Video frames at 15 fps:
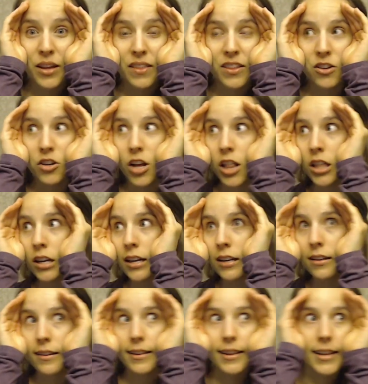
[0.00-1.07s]
that they're not
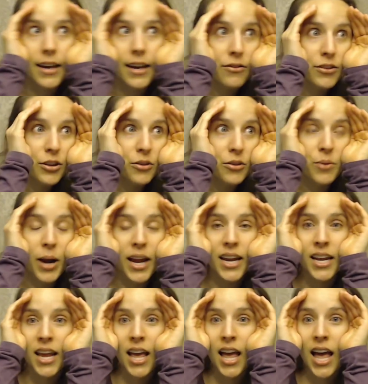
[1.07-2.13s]
looking to the left or
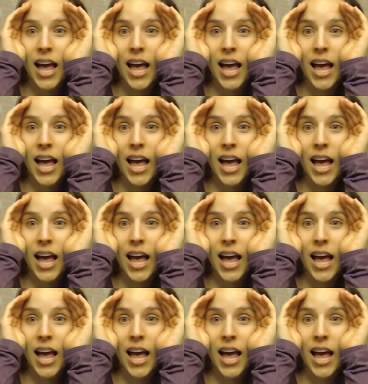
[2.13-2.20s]
right.